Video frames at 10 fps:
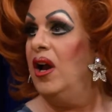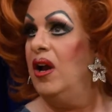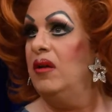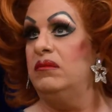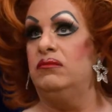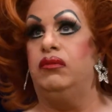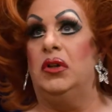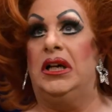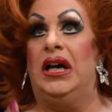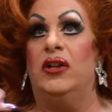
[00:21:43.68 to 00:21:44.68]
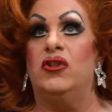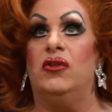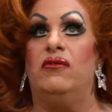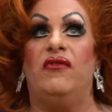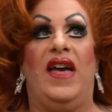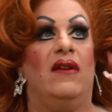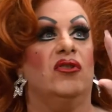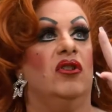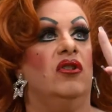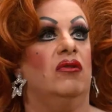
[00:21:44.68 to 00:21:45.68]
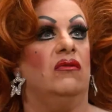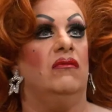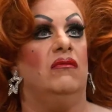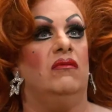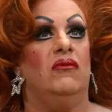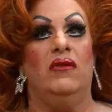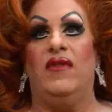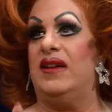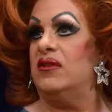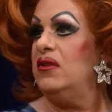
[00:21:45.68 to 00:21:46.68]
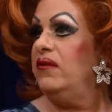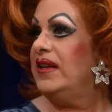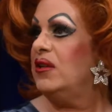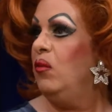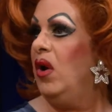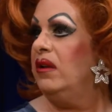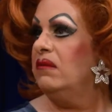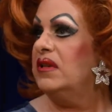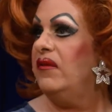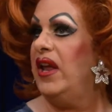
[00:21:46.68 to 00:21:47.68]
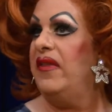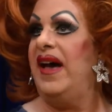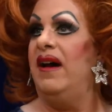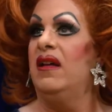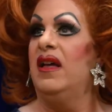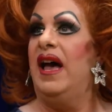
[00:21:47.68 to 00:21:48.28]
2000, 2001, something like that.